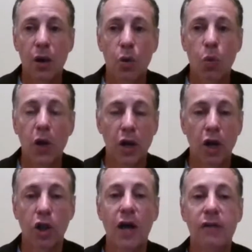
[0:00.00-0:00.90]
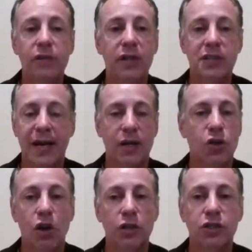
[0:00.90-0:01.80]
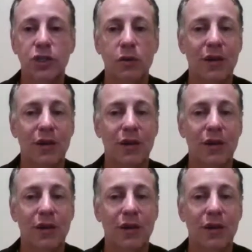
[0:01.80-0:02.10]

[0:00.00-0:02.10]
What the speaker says: what a lot of this technology